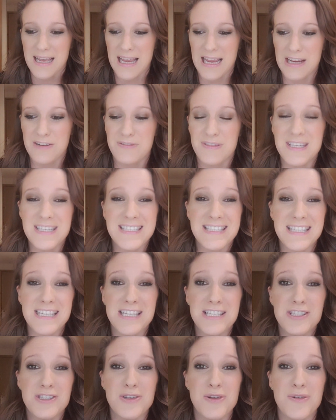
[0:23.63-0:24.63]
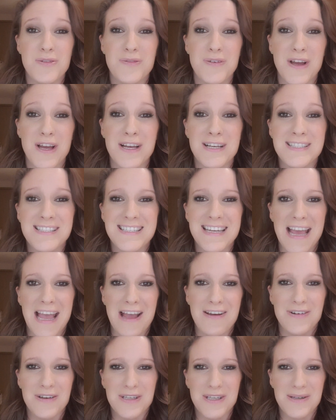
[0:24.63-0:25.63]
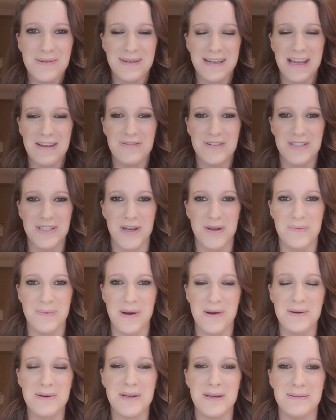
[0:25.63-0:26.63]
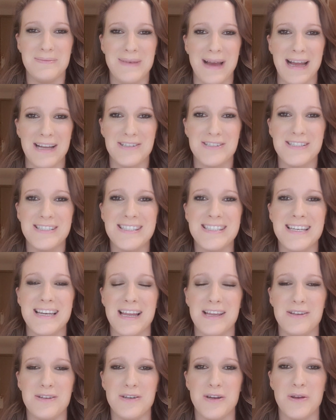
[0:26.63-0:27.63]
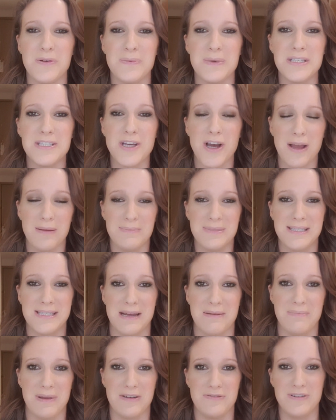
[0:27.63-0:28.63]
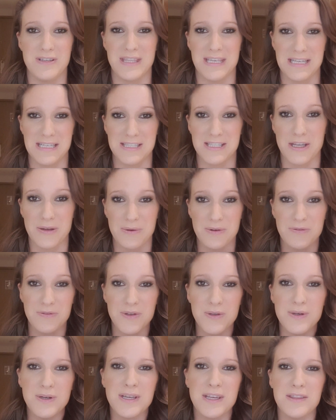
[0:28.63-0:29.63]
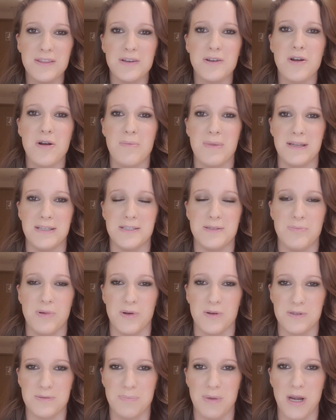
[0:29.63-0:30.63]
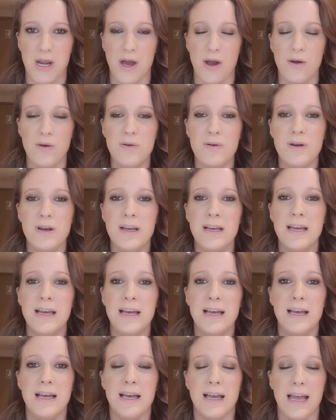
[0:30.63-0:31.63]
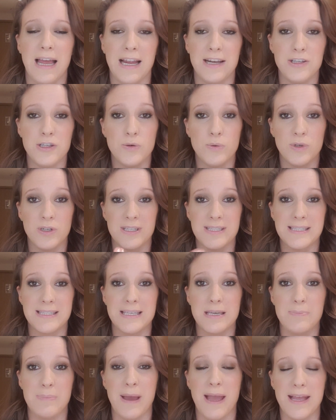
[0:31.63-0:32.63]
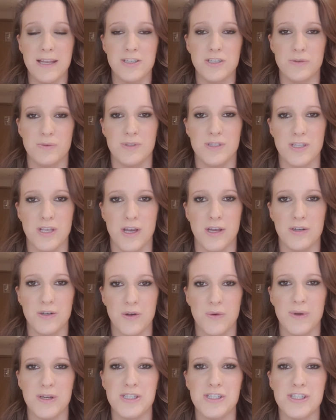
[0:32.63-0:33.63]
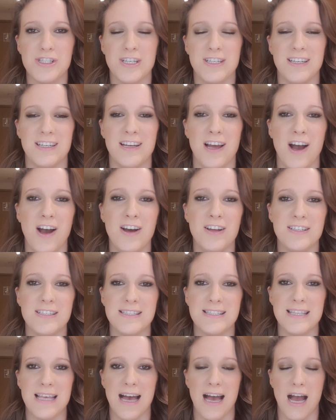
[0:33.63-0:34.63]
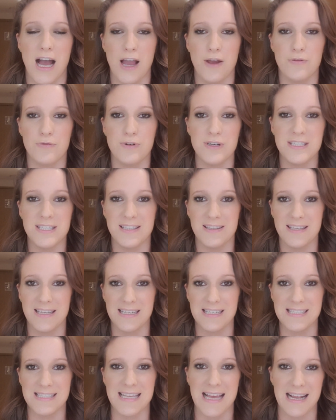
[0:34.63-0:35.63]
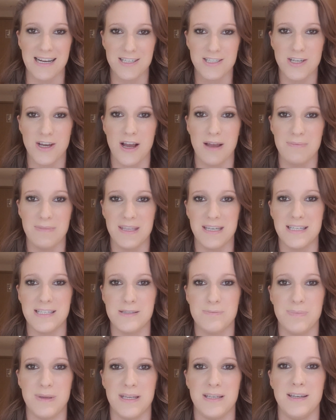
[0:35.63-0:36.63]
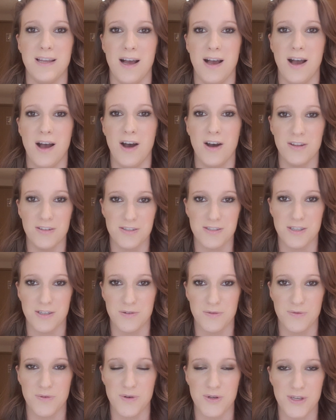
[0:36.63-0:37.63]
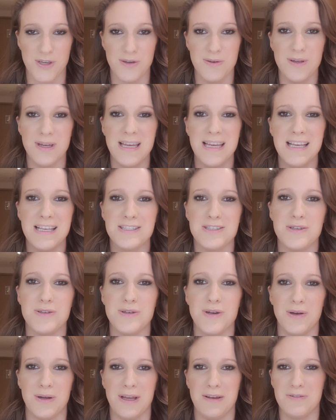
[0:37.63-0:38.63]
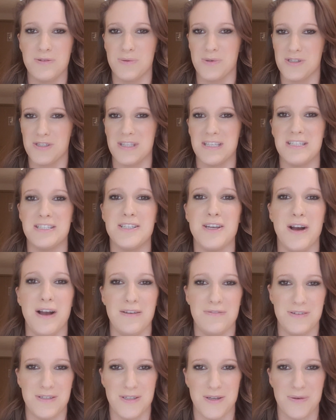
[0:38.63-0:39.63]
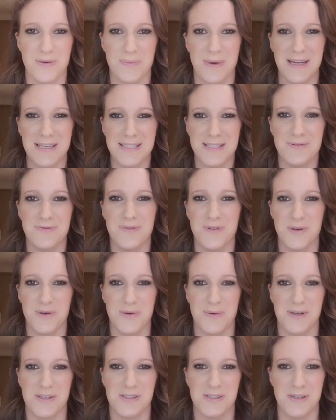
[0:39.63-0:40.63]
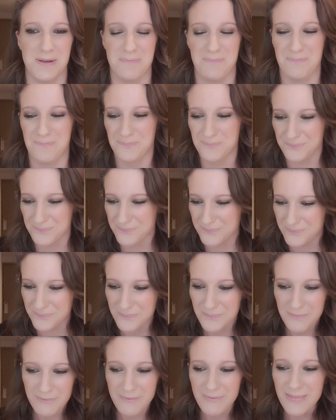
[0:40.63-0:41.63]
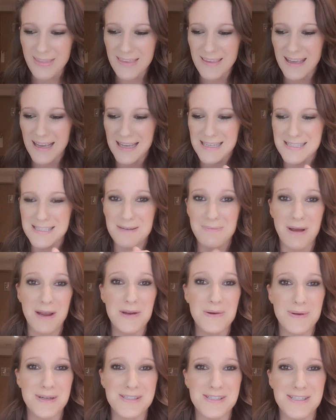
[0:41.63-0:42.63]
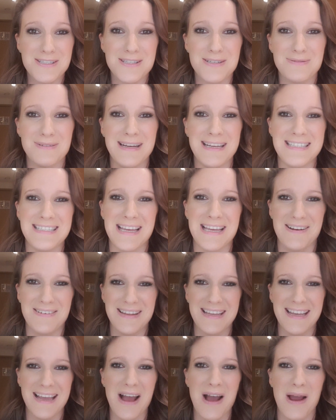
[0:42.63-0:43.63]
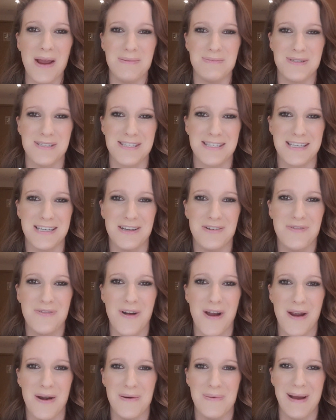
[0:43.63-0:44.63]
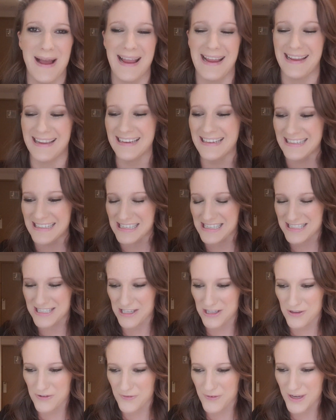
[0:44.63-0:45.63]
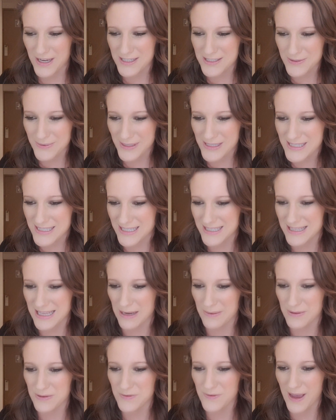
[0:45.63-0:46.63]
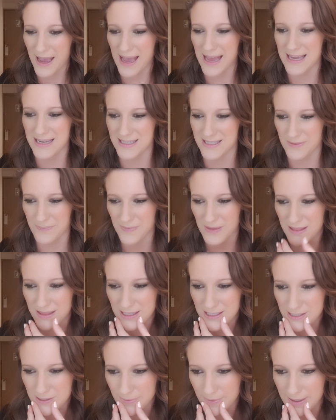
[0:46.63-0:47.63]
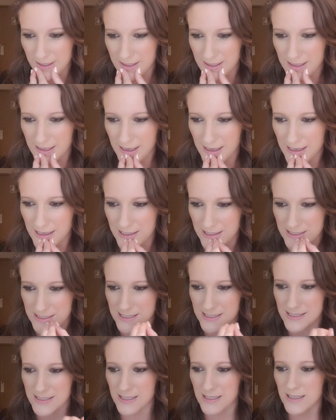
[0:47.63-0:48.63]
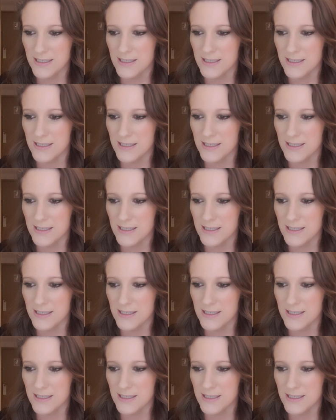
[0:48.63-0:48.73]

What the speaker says: If this is your first ever Q&A video, welcome. And just to let you know, we timestamp everything. So if you look in the comments box below and you want to skip ahead to a certain question and answer, I've written the exact time that it's been answered for you. So you don't have to watch the entire video waiting for your question. So my questions are written down here. I'm just going to fire away. So the first question that we've had this week is